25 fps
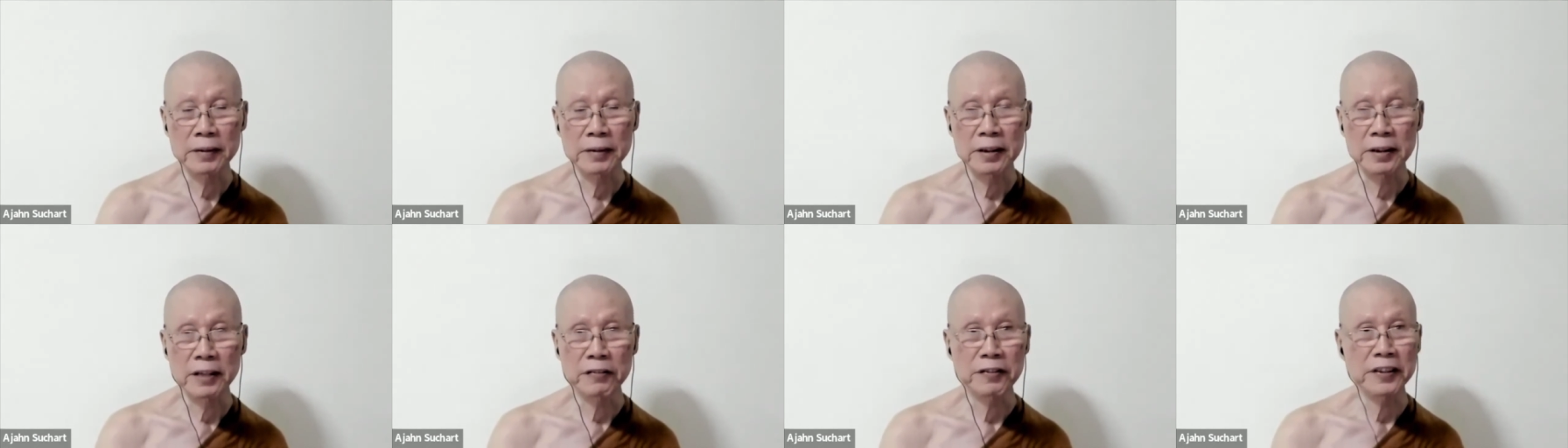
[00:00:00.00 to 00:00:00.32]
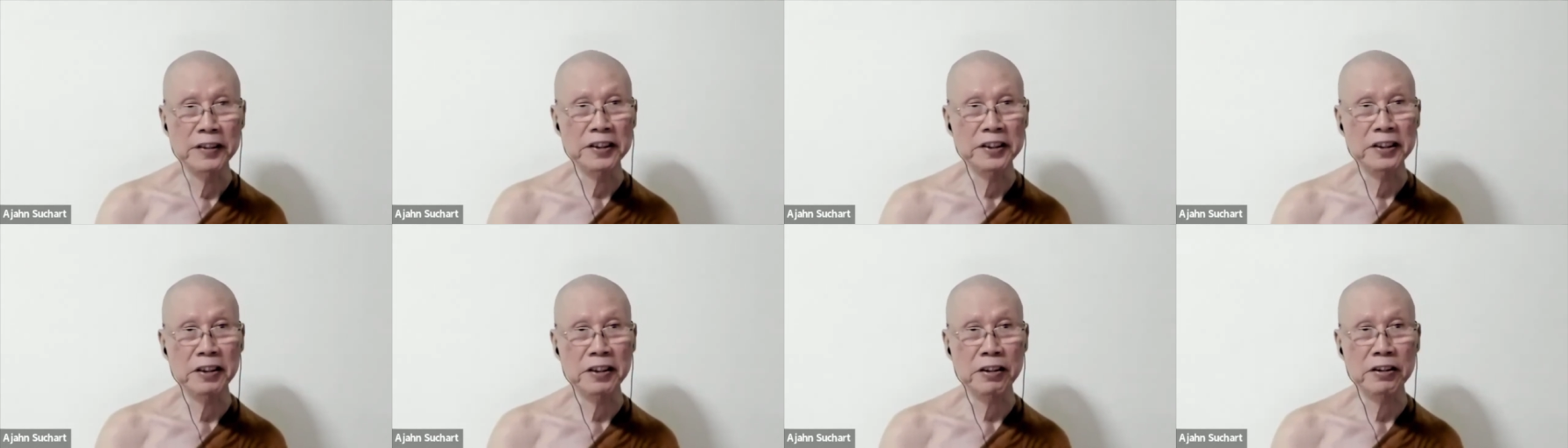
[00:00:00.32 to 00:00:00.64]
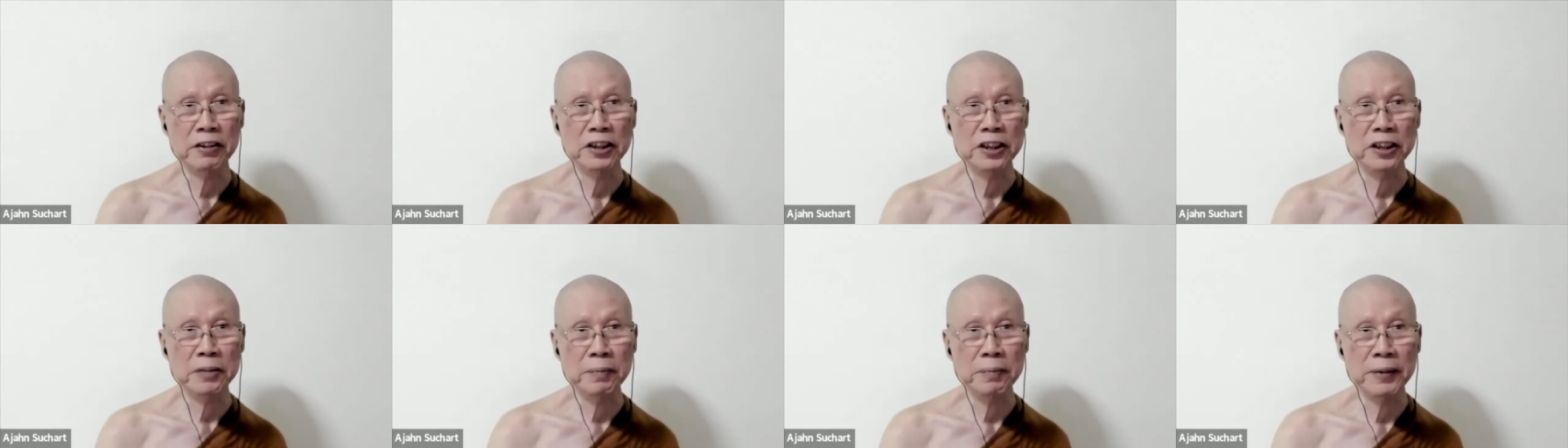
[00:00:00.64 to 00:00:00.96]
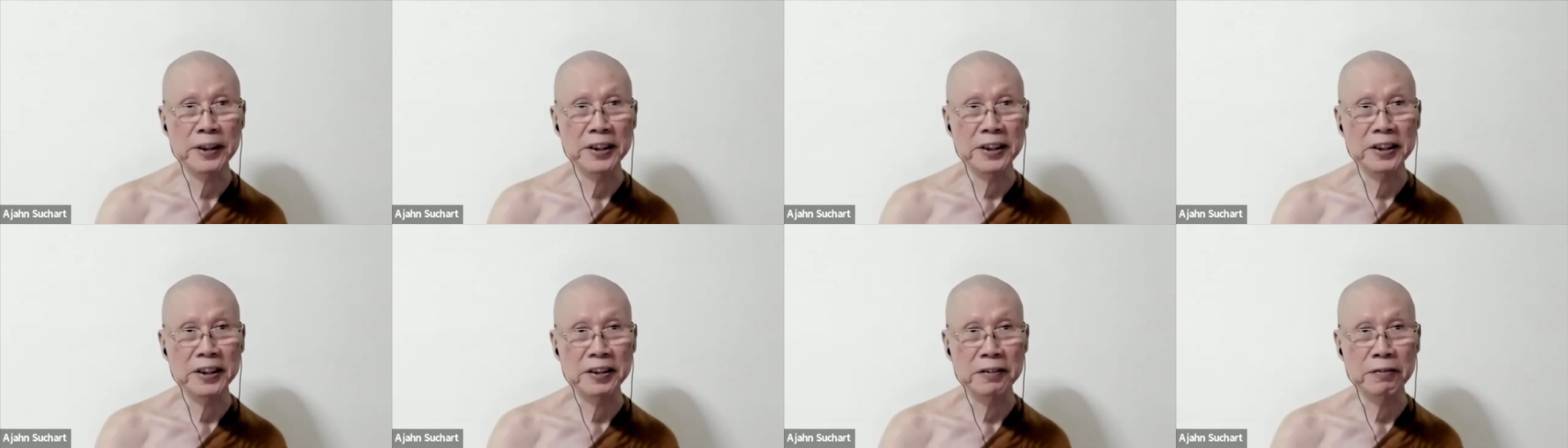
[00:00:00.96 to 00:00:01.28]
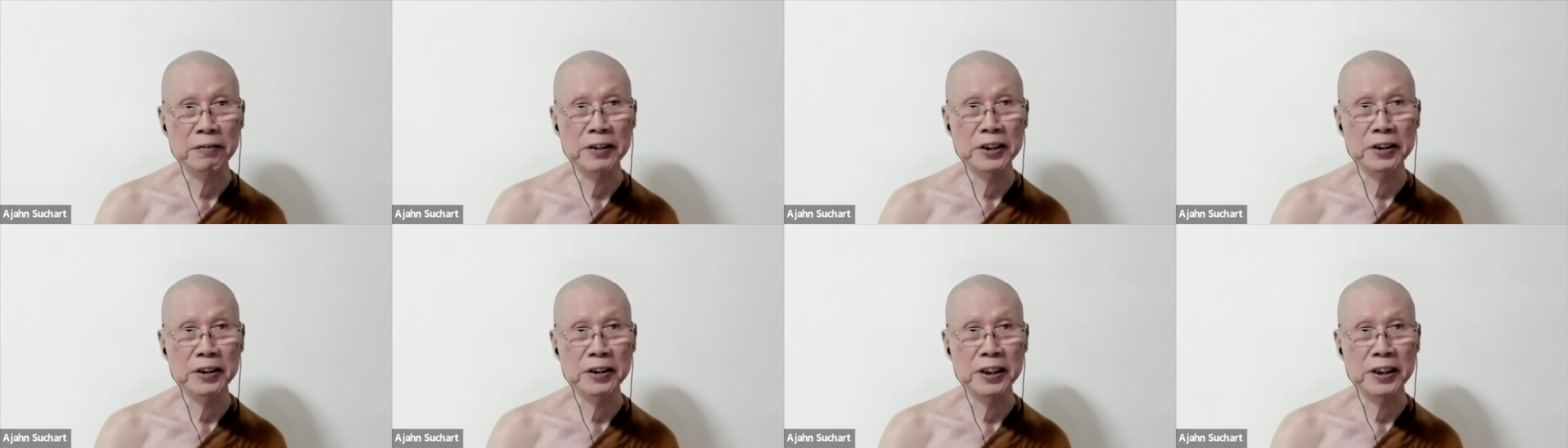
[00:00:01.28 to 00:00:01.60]
the physical space
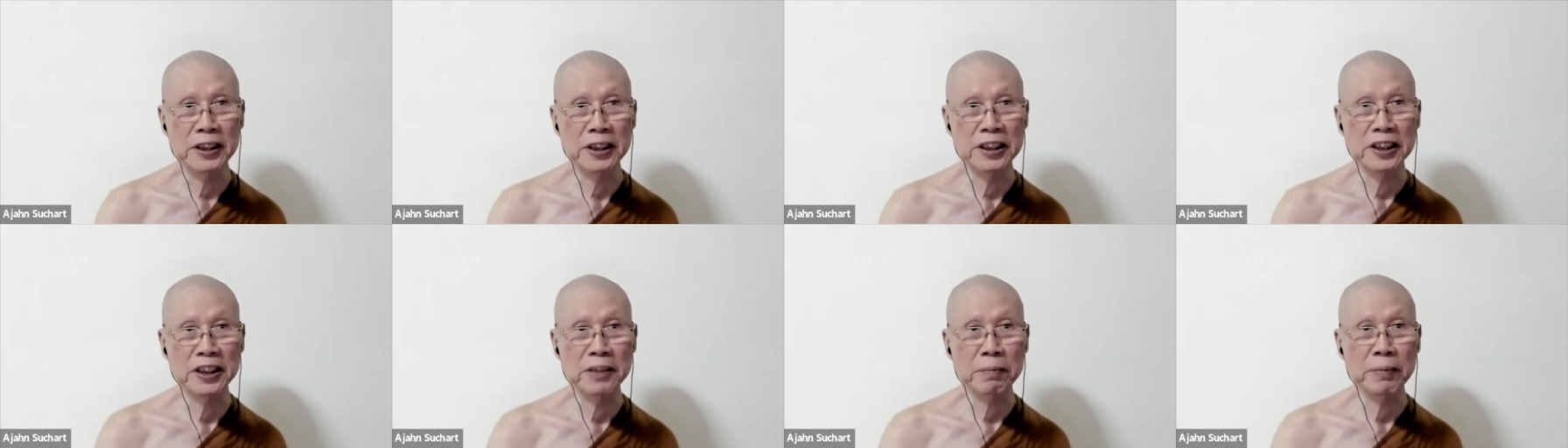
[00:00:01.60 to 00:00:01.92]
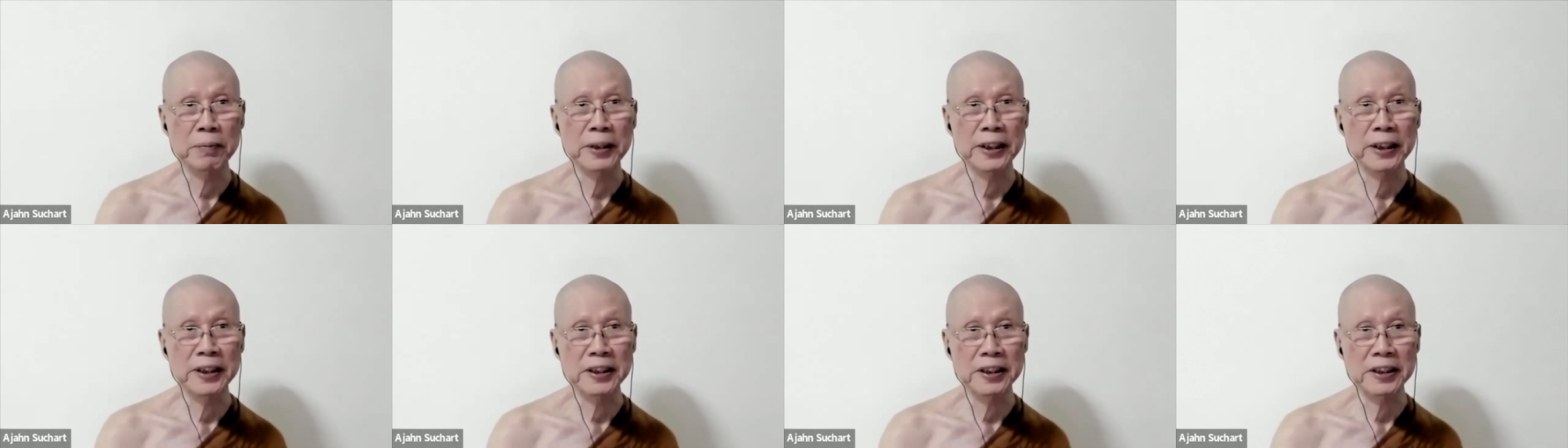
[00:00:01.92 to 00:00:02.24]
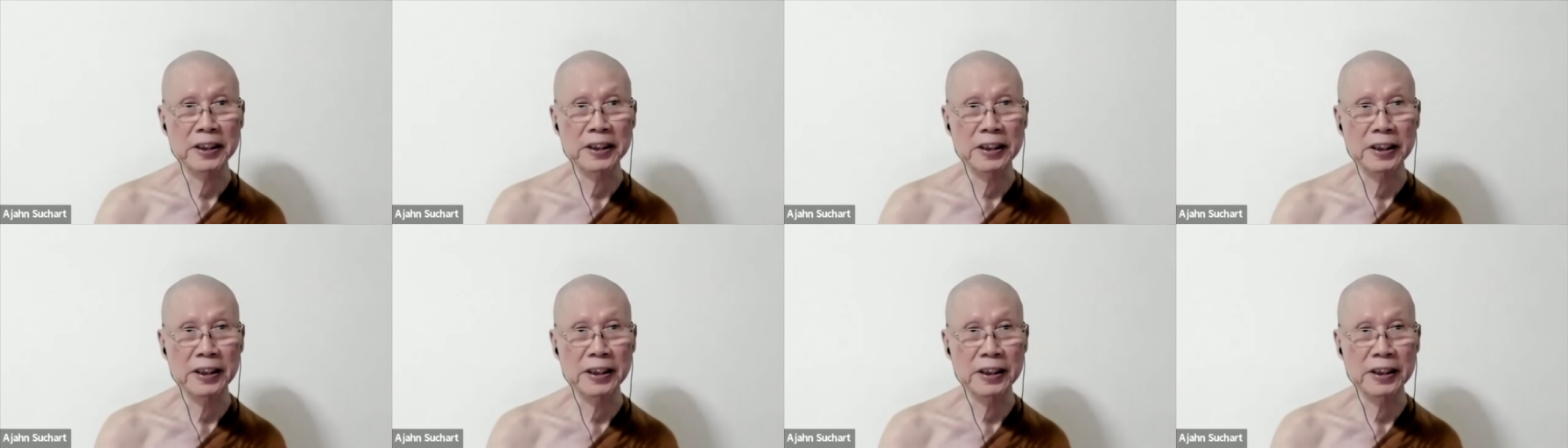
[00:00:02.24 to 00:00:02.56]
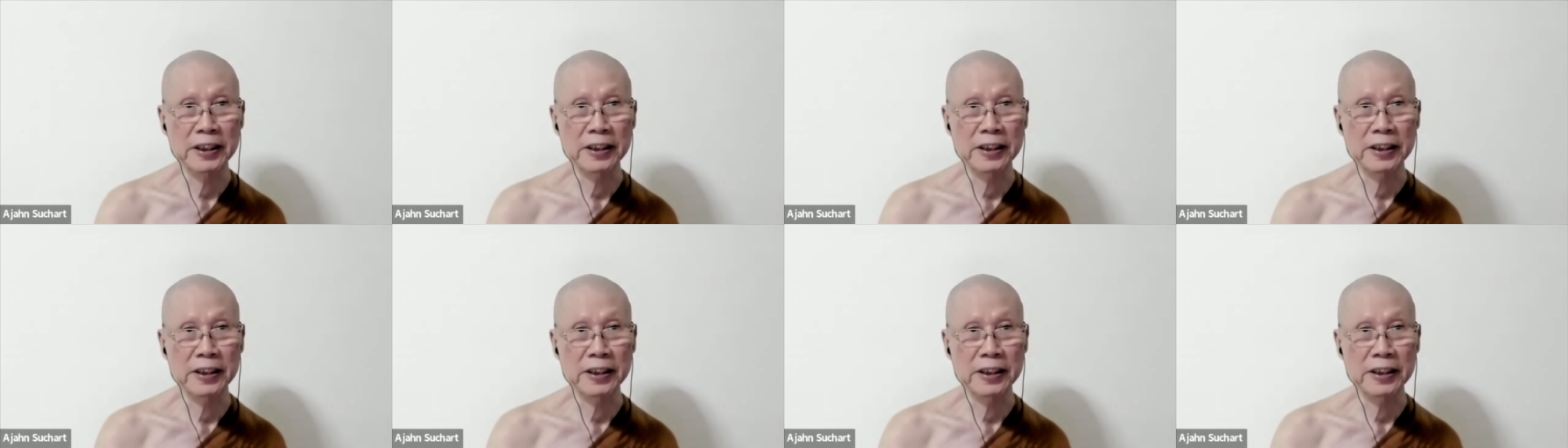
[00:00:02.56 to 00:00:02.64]
when you're in space